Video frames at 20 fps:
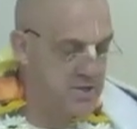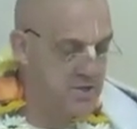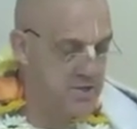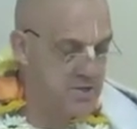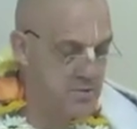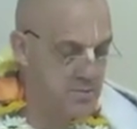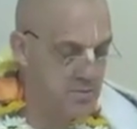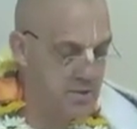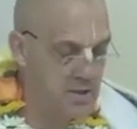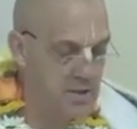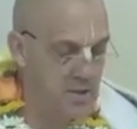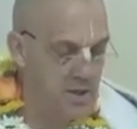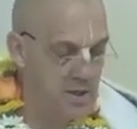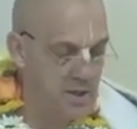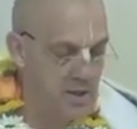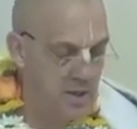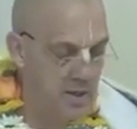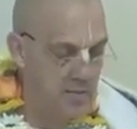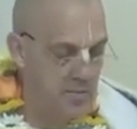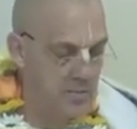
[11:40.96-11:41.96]
to me,
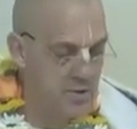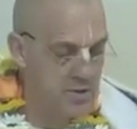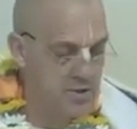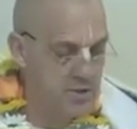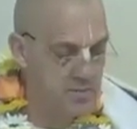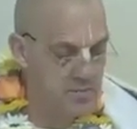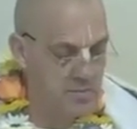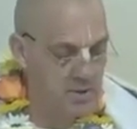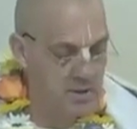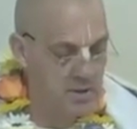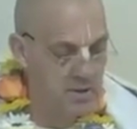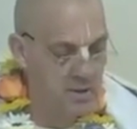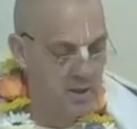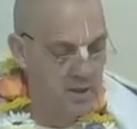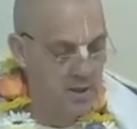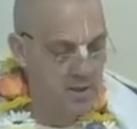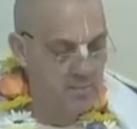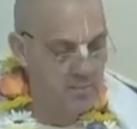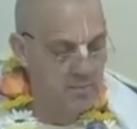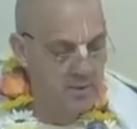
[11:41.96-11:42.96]
and worship me.
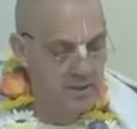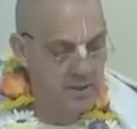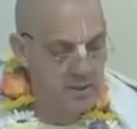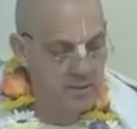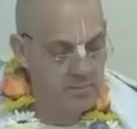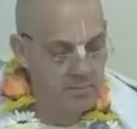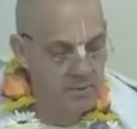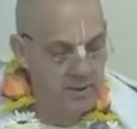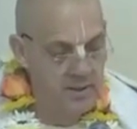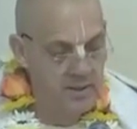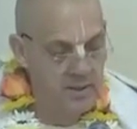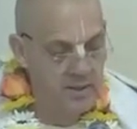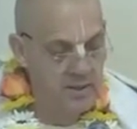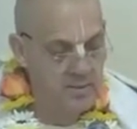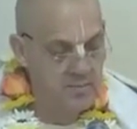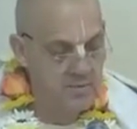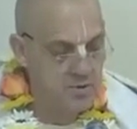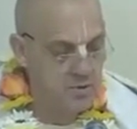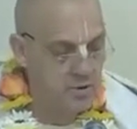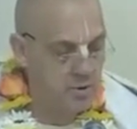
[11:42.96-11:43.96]
Being completely
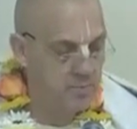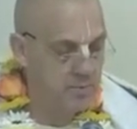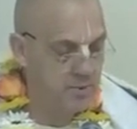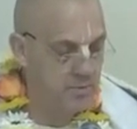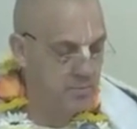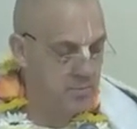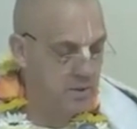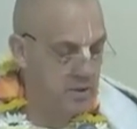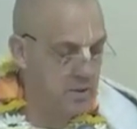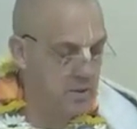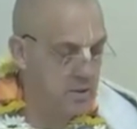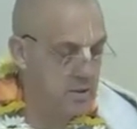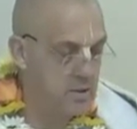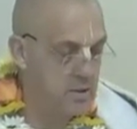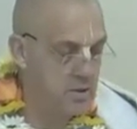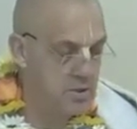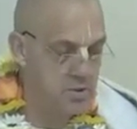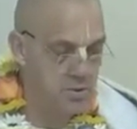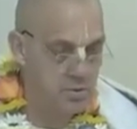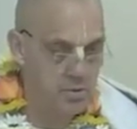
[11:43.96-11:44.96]
absorbed in me,
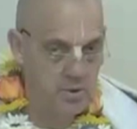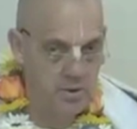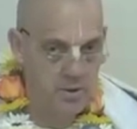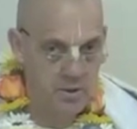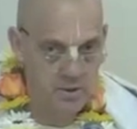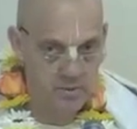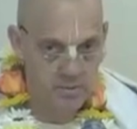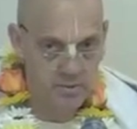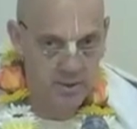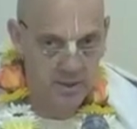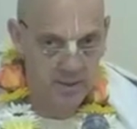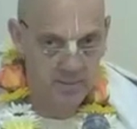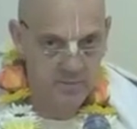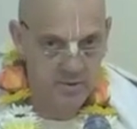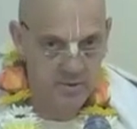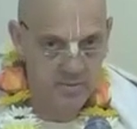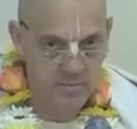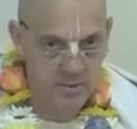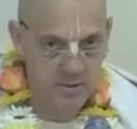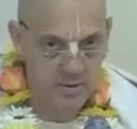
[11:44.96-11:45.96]
surely you will come
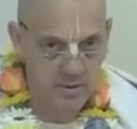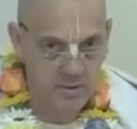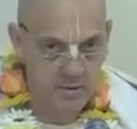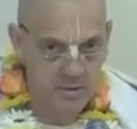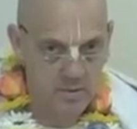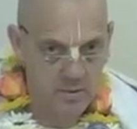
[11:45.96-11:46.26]
to me.